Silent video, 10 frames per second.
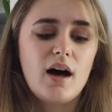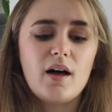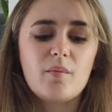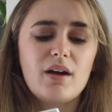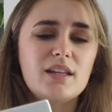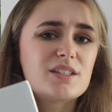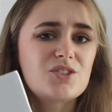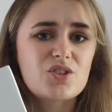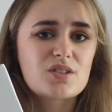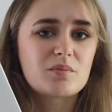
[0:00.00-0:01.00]
And this
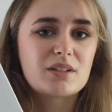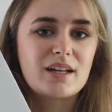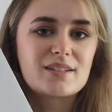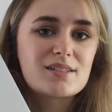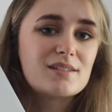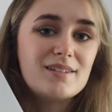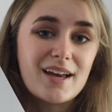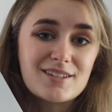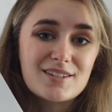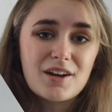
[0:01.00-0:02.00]
is just something that's
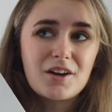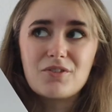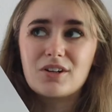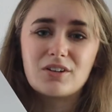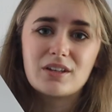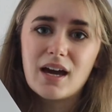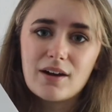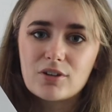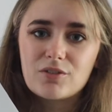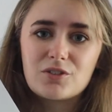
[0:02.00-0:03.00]
necessary for nearly
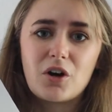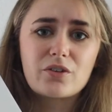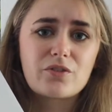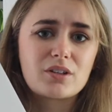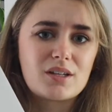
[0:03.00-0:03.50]
every photographer,